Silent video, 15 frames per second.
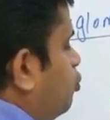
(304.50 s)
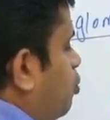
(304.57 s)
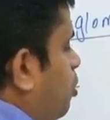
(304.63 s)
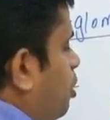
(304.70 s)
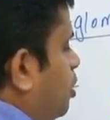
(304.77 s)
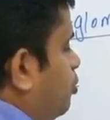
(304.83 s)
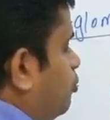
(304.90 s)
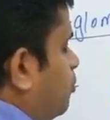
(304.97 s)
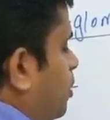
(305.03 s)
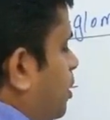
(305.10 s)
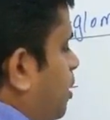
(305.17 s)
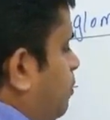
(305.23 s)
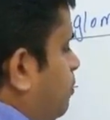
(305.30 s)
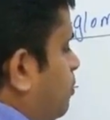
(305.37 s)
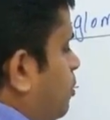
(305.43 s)
call this one
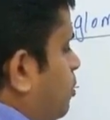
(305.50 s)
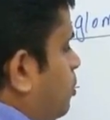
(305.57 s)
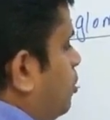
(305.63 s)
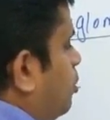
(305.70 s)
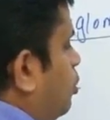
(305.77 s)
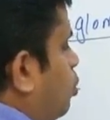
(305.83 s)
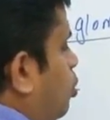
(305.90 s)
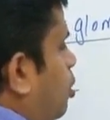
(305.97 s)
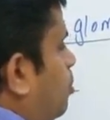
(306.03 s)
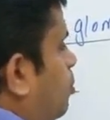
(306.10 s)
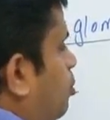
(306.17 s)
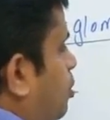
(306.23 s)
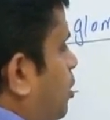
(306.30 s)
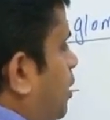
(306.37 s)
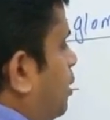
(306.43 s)
as
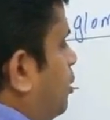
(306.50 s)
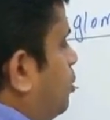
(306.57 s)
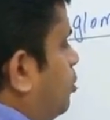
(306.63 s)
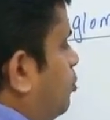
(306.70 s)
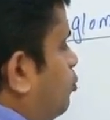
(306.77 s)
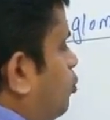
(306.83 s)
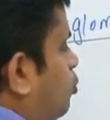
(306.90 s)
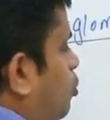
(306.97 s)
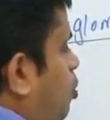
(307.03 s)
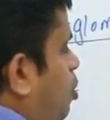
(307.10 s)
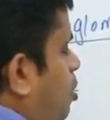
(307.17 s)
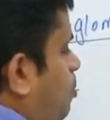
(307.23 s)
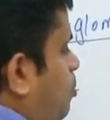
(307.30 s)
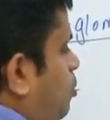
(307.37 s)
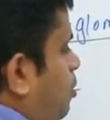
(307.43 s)
glomeruli. So
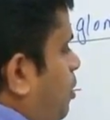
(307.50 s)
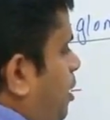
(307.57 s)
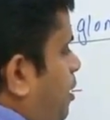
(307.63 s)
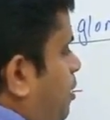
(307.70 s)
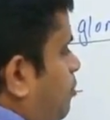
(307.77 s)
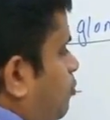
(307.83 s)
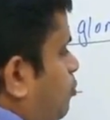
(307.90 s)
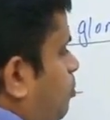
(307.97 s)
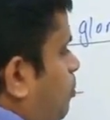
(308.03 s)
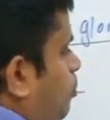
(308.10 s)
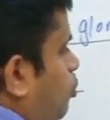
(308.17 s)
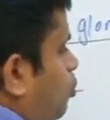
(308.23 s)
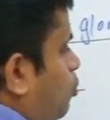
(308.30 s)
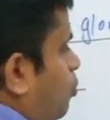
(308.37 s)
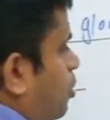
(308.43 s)
glomeruli is
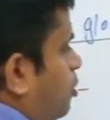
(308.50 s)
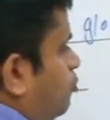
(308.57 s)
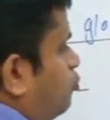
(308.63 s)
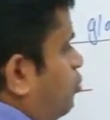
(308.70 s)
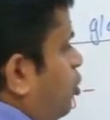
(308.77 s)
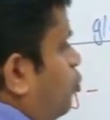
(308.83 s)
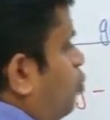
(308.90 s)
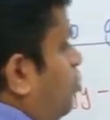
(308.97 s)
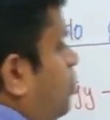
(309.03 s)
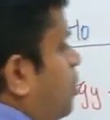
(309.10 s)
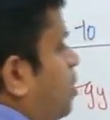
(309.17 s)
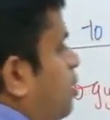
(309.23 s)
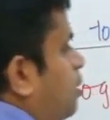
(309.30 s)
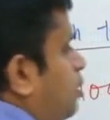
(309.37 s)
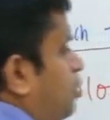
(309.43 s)
plural. So I hope
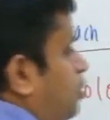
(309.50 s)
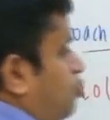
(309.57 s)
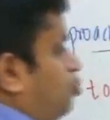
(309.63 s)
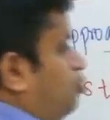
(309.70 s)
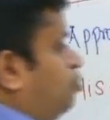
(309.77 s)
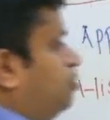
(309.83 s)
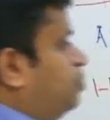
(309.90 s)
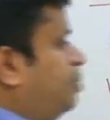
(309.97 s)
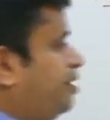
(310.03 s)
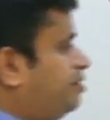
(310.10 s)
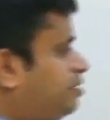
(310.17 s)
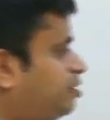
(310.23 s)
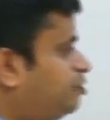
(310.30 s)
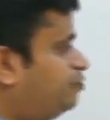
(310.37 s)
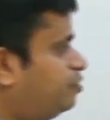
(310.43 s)
you know the
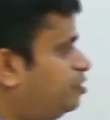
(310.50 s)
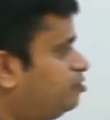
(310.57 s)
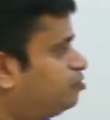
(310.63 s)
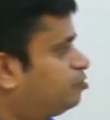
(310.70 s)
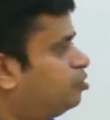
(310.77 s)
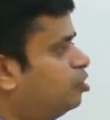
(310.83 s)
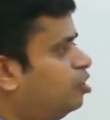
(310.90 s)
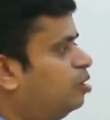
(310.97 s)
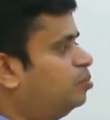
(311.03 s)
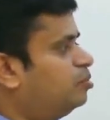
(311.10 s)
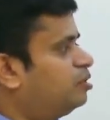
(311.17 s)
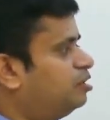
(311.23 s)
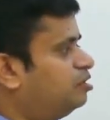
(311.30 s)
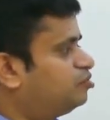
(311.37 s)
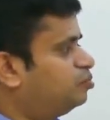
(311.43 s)
basic difference.
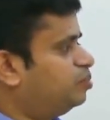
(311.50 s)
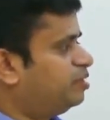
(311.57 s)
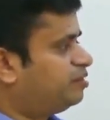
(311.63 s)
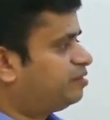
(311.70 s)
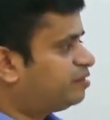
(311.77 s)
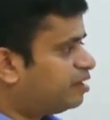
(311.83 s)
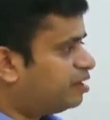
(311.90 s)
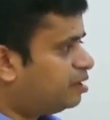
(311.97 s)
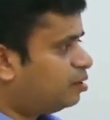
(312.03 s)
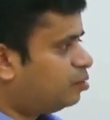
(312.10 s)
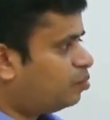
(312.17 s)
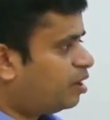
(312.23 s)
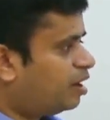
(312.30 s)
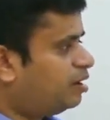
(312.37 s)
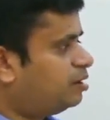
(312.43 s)
Glomerulus means single
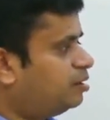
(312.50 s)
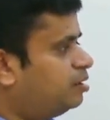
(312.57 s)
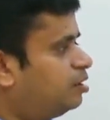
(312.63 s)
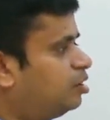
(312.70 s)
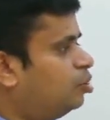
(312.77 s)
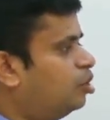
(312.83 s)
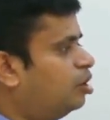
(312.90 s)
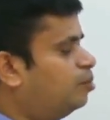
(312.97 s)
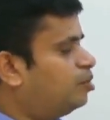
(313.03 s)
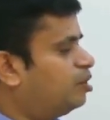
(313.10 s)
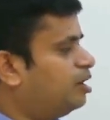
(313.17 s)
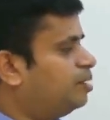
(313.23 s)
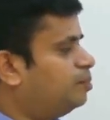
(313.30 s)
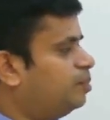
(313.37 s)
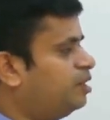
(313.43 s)
one,
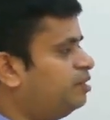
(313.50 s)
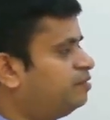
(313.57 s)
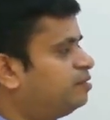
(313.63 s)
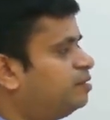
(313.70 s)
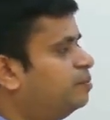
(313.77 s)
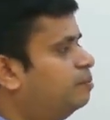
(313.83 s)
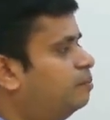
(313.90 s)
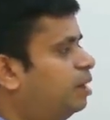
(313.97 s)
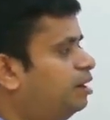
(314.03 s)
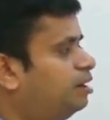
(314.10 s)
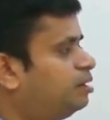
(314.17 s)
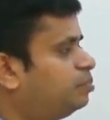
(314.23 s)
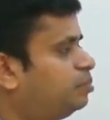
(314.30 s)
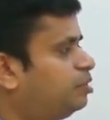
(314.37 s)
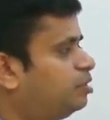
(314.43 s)
glomeruli means
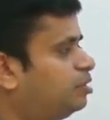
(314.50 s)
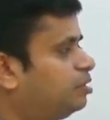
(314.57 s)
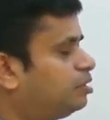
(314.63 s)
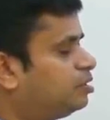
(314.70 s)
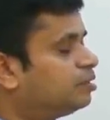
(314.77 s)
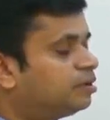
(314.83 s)
multiple